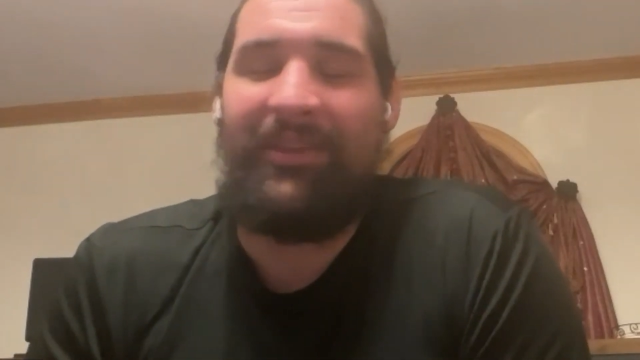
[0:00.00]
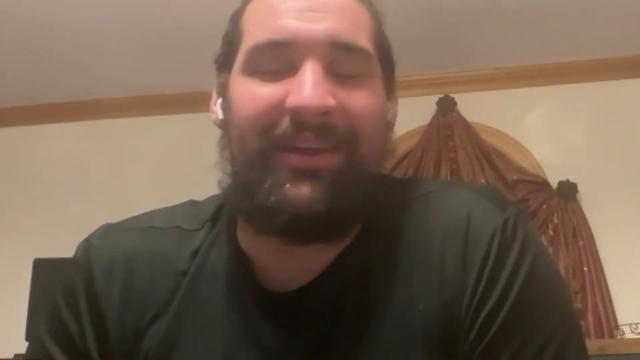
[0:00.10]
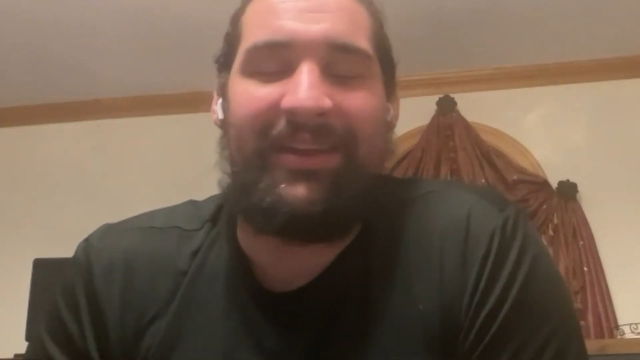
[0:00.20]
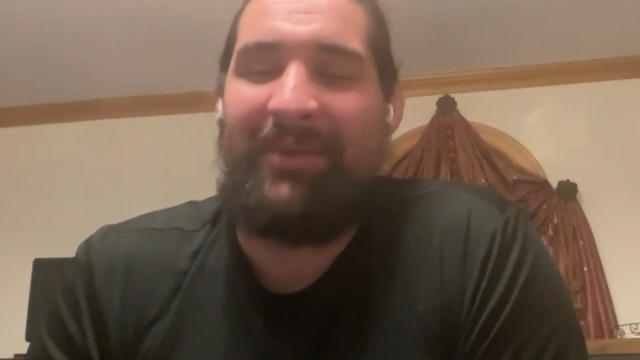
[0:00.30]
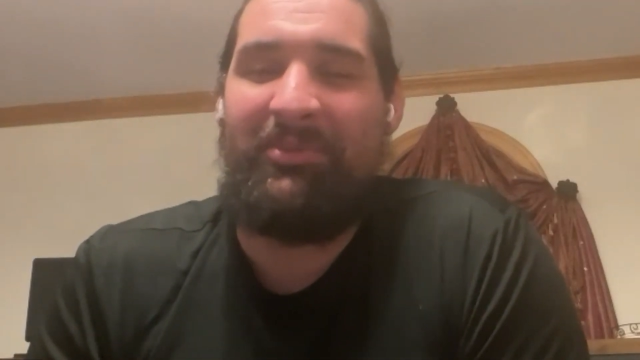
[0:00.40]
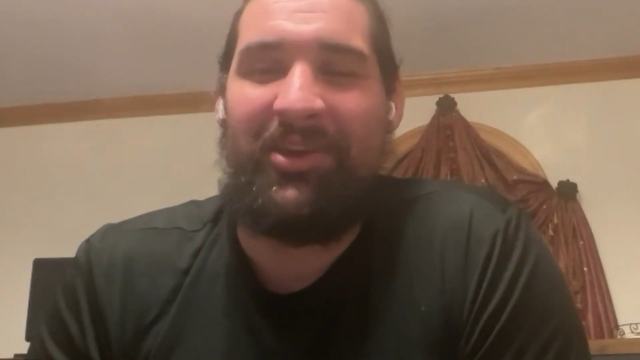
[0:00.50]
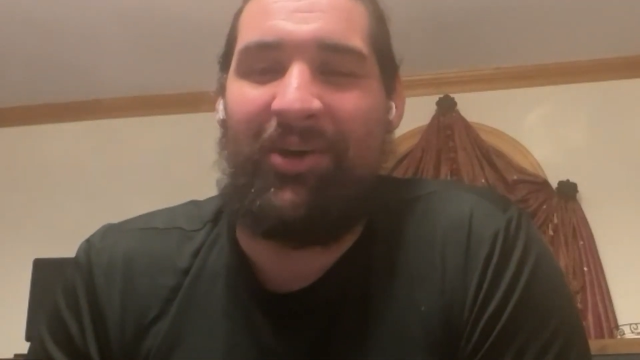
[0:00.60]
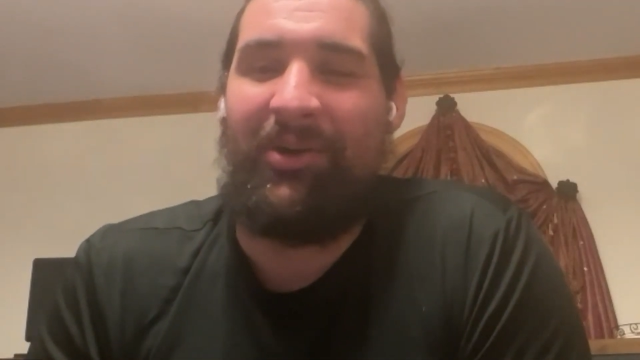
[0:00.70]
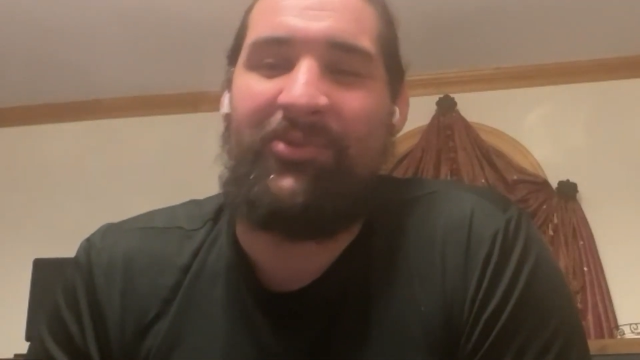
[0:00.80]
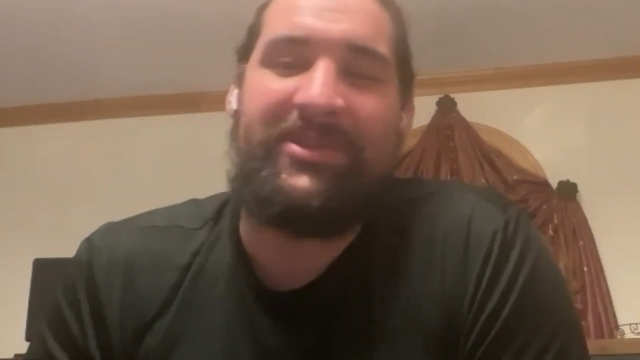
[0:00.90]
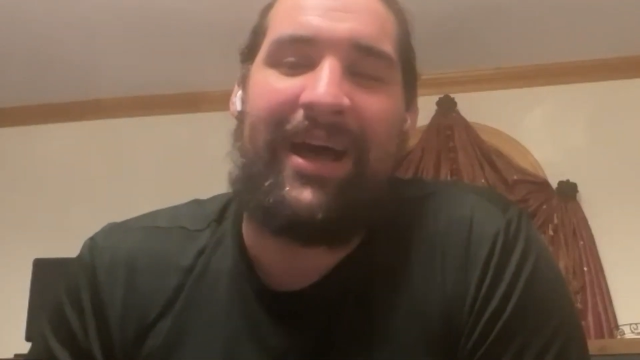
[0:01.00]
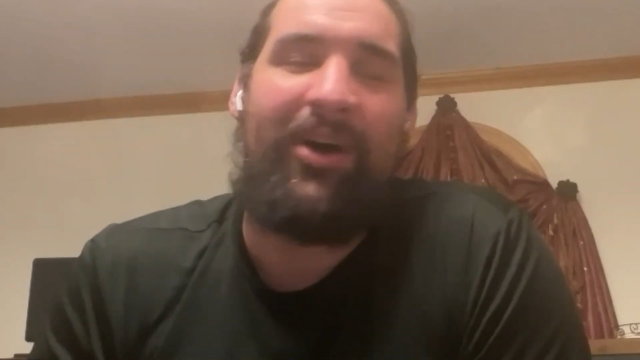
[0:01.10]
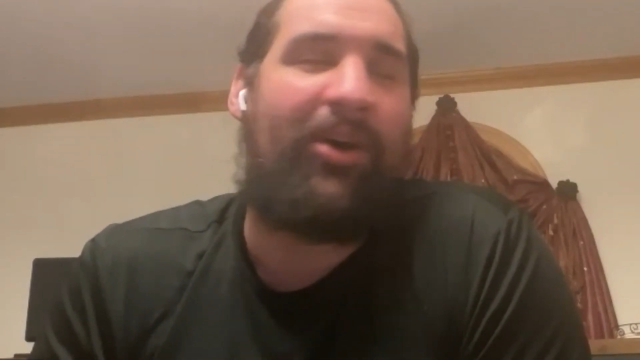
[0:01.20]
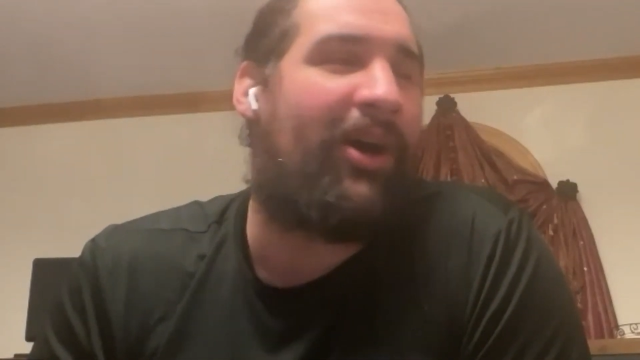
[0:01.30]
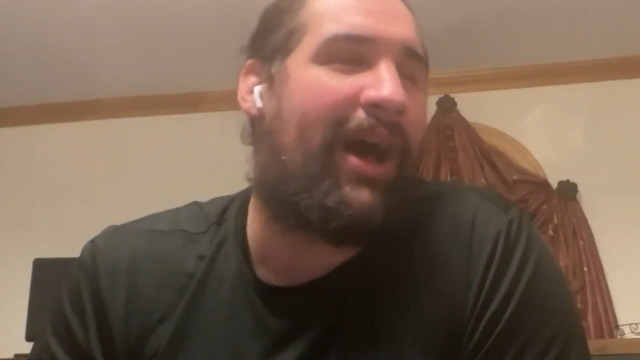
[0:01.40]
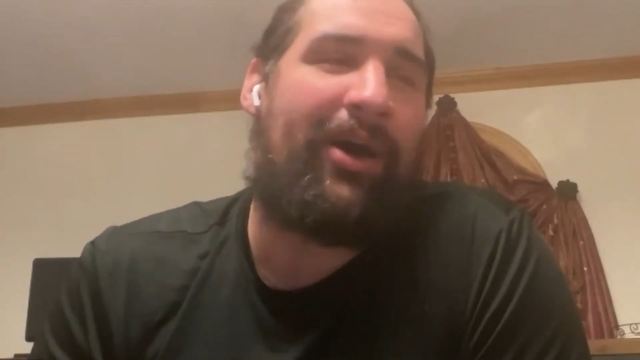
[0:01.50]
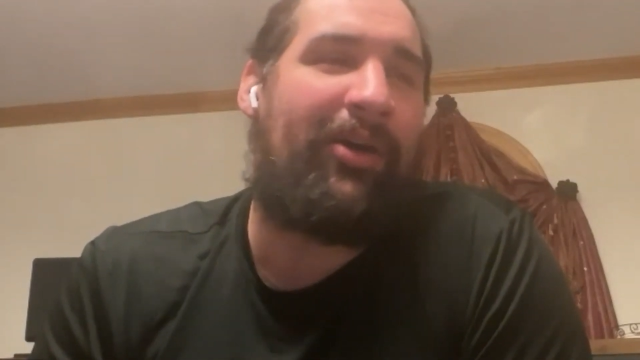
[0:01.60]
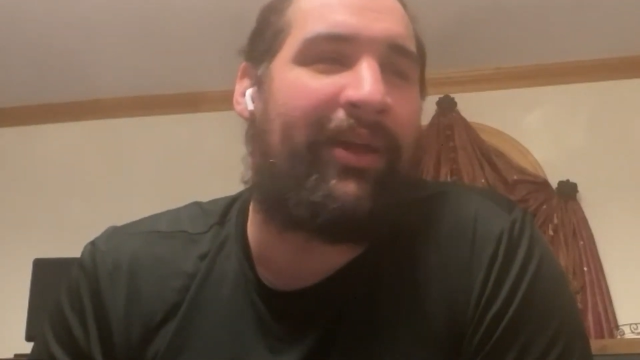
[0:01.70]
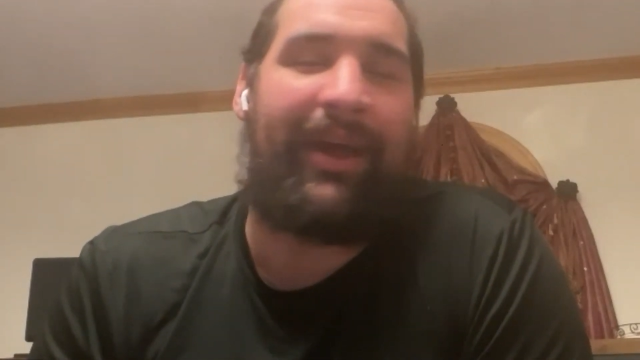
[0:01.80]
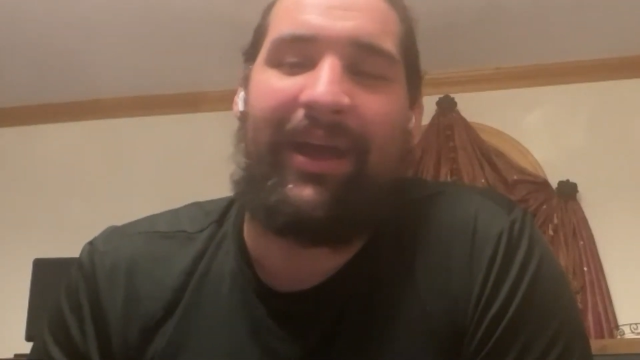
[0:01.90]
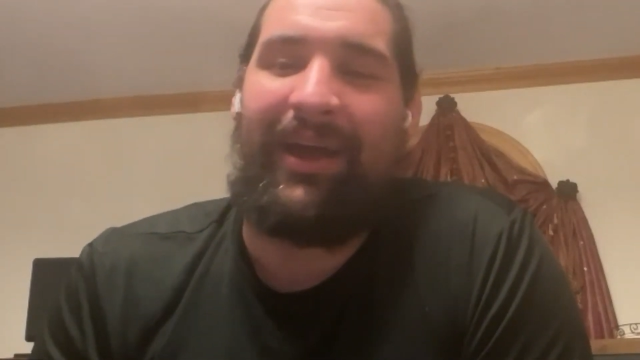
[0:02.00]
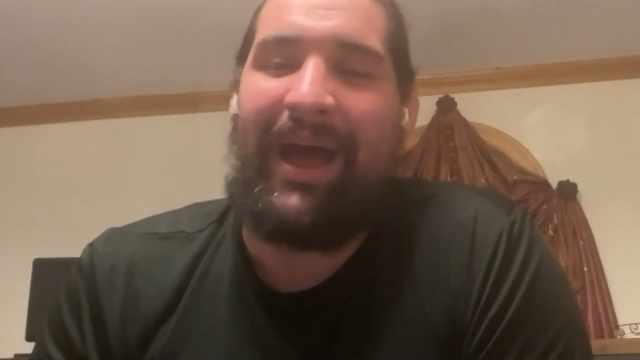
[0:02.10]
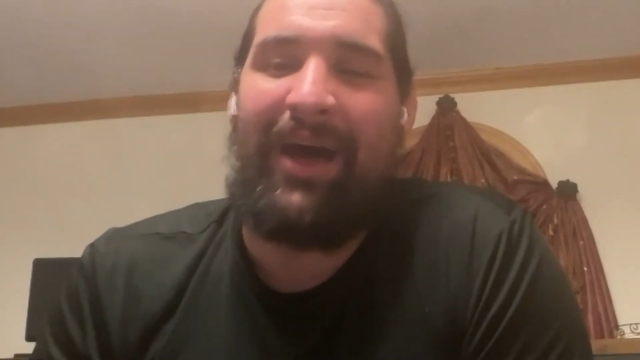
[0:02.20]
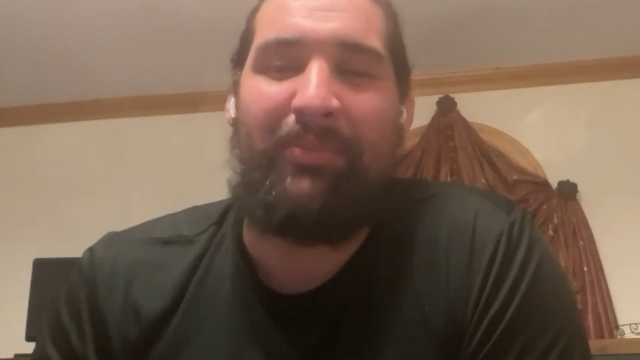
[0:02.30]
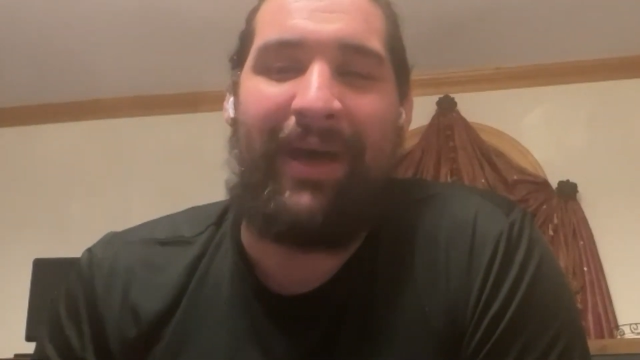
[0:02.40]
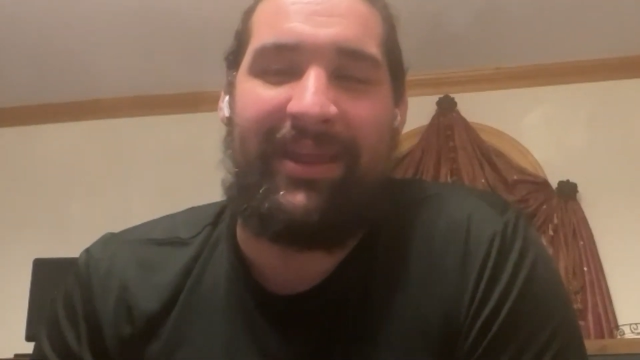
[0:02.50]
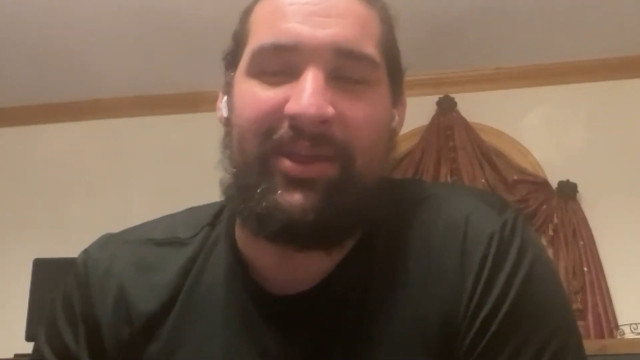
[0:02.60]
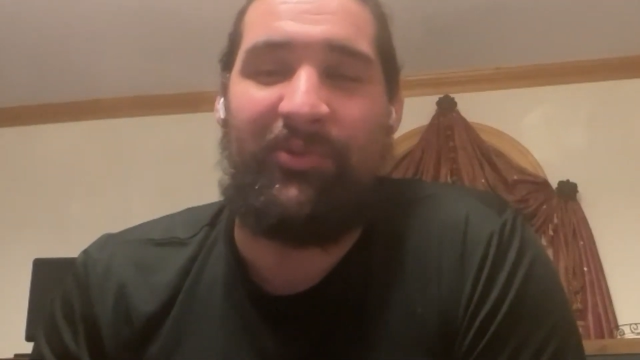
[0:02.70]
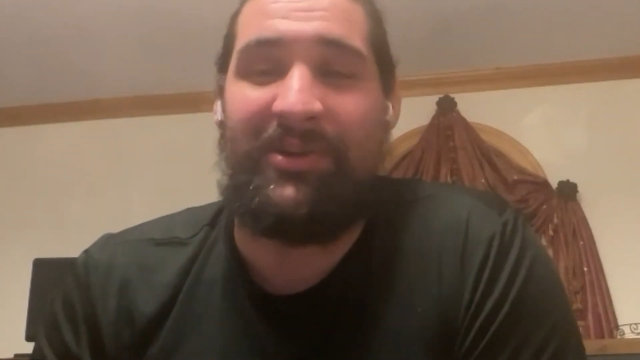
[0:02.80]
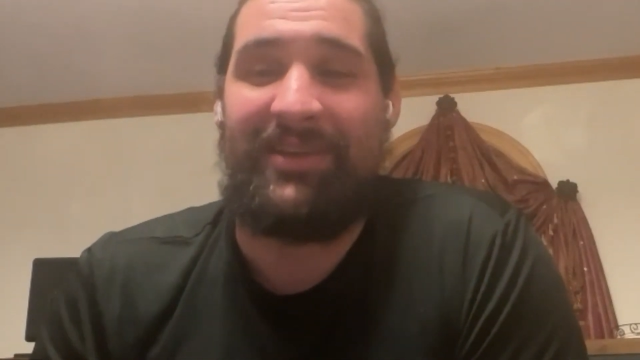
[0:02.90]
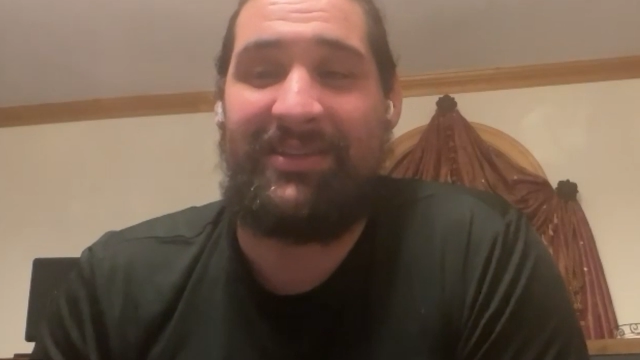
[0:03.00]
The only thing that kept me going was how bad he was.